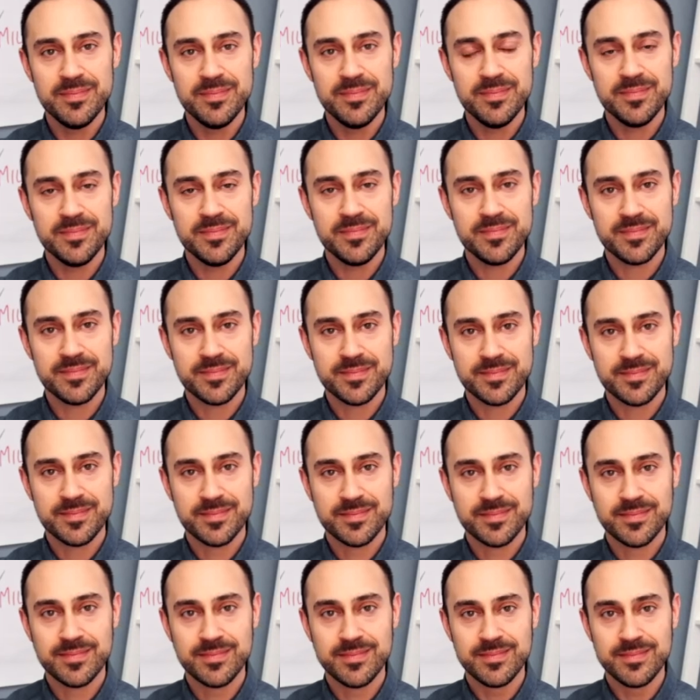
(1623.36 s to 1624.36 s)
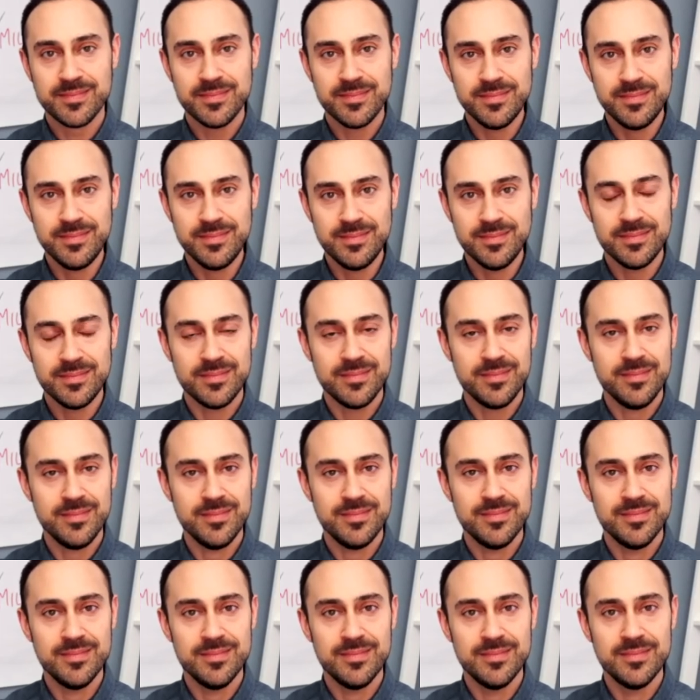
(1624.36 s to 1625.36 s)

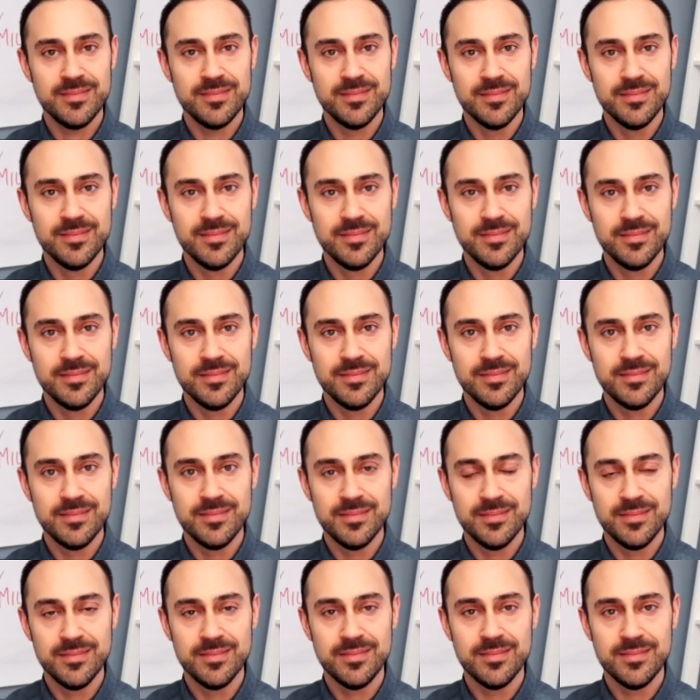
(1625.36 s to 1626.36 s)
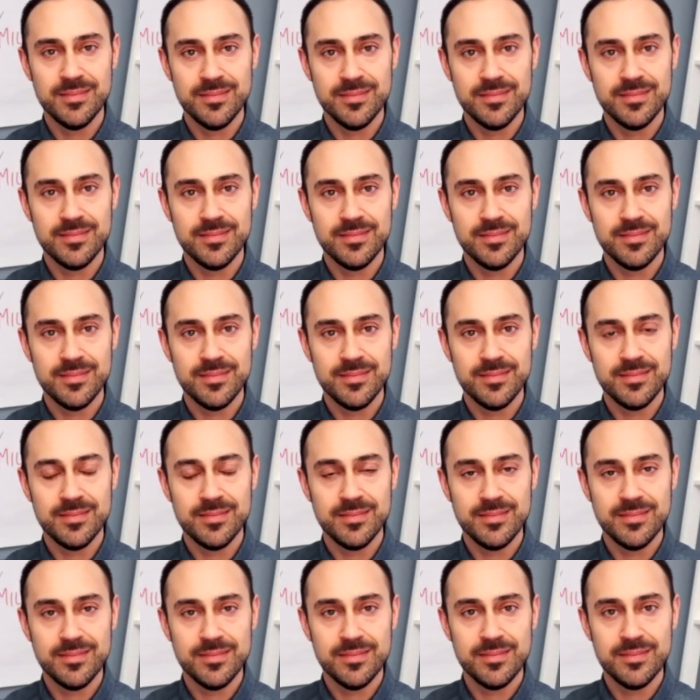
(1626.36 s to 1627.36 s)

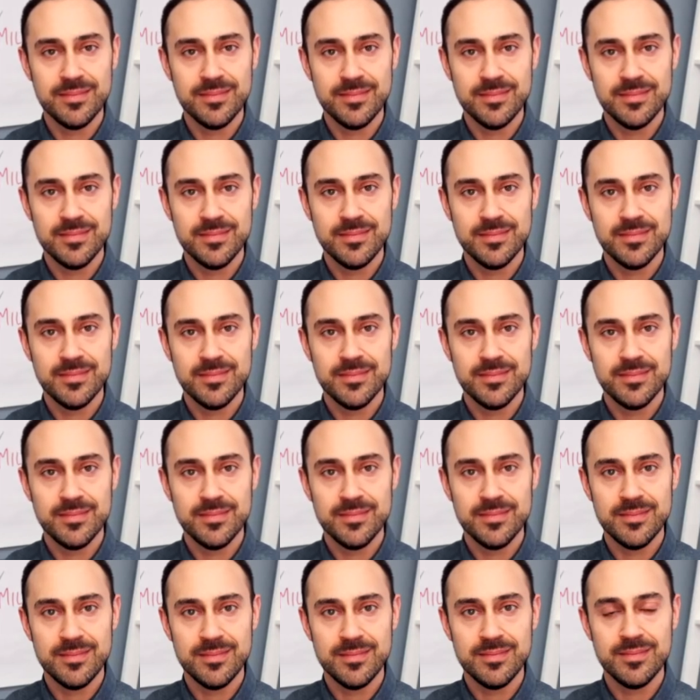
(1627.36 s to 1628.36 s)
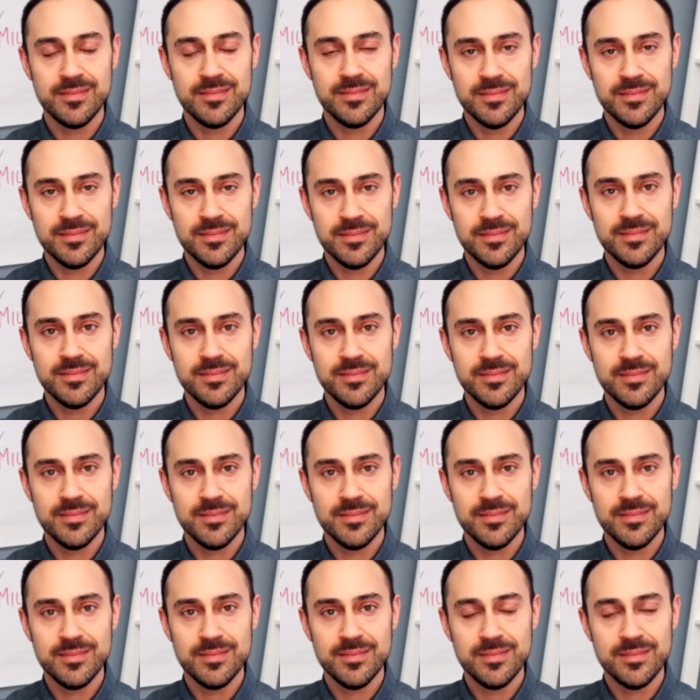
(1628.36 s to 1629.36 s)

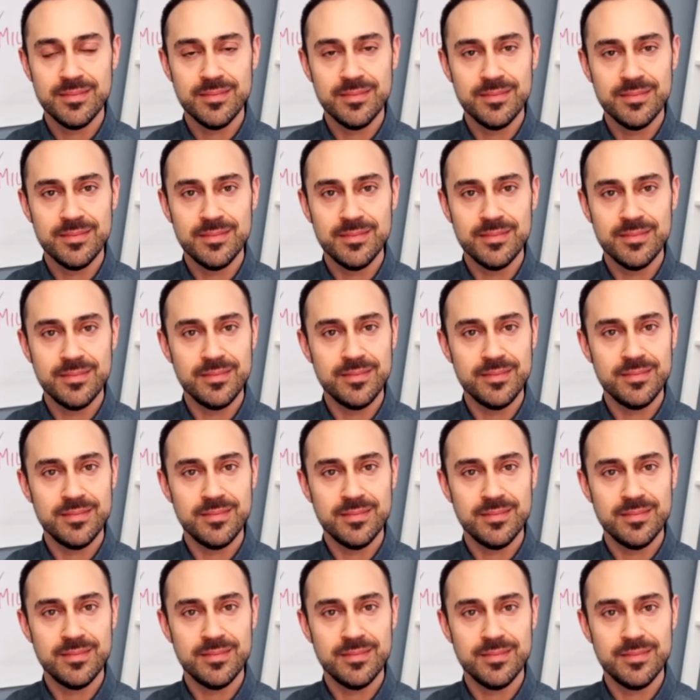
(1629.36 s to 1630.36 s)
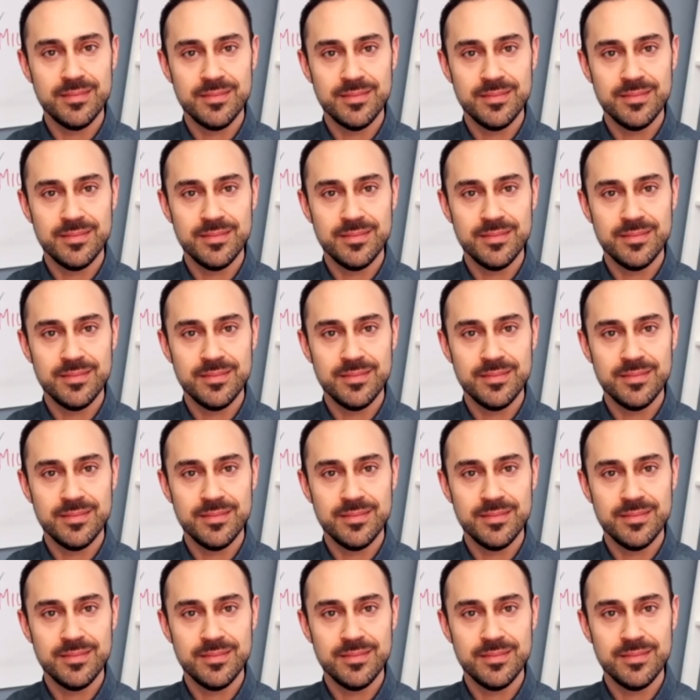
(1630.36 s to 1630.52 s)
(silent)